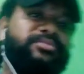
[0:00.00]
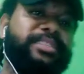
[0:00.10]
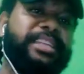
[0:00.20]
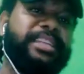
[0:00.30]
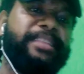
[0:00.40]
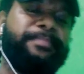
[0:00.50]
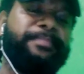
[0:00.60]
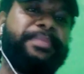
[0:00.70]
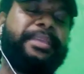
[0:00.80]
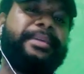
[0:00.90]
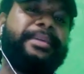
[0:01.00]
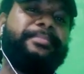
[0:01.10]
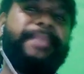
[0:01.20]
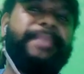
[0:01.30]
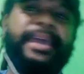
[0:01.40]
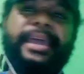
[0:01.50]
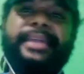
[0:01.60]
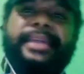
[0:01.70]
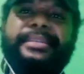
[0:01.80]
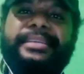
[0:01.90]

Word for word: it in man